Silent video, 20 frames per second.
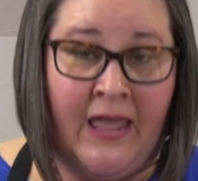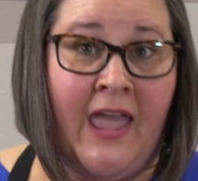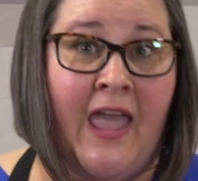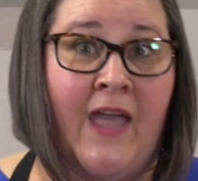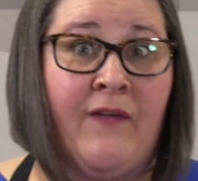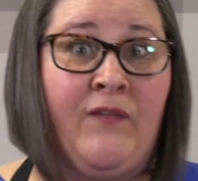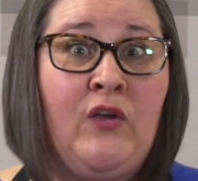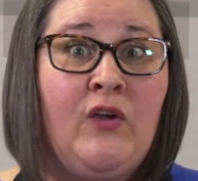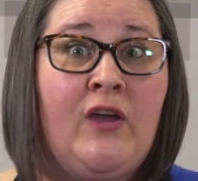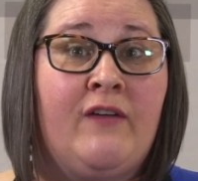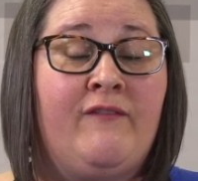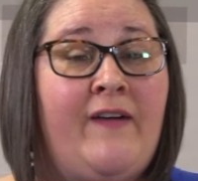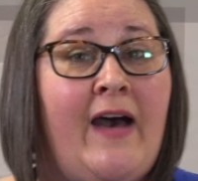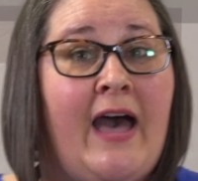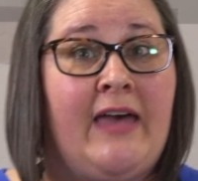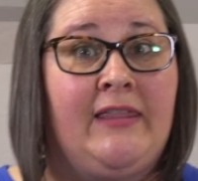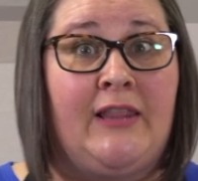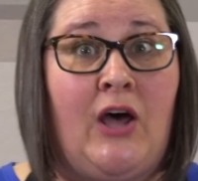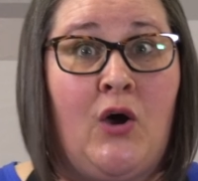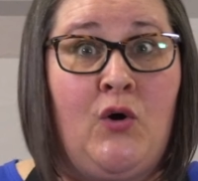If you can
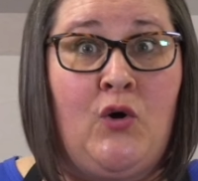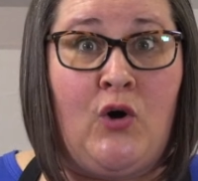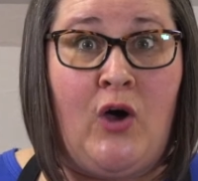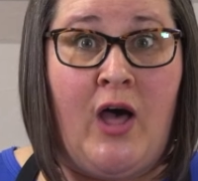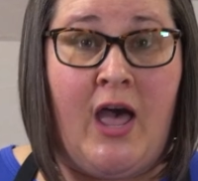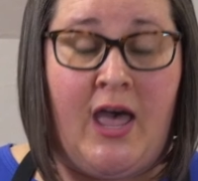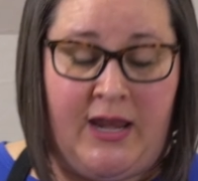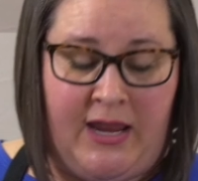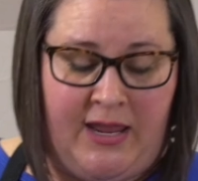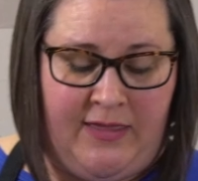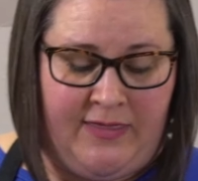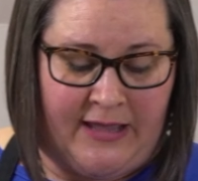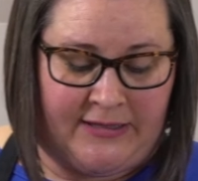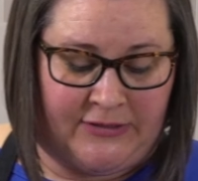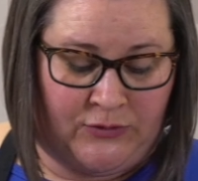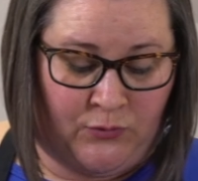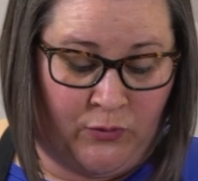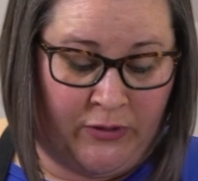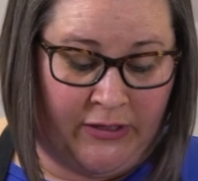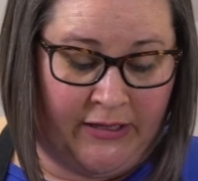find local honey,
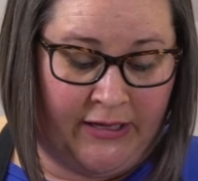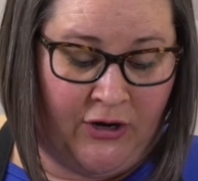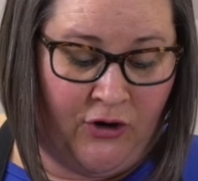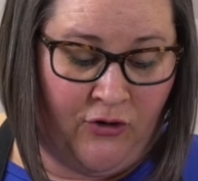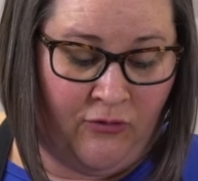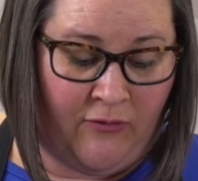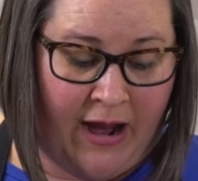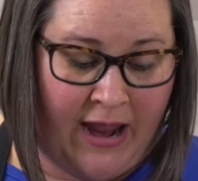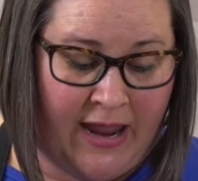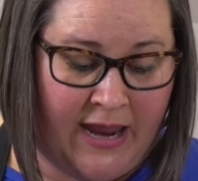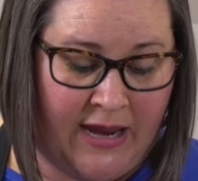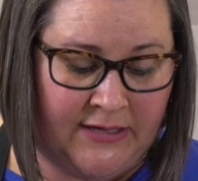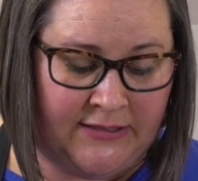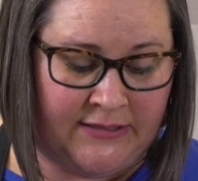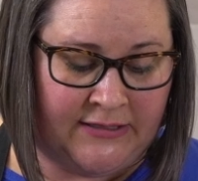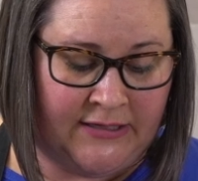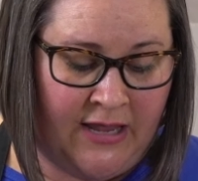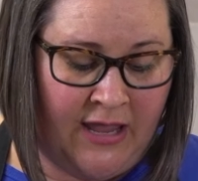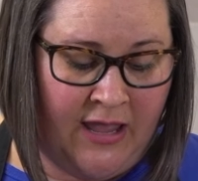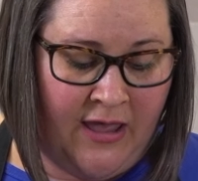that's really
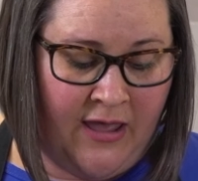great.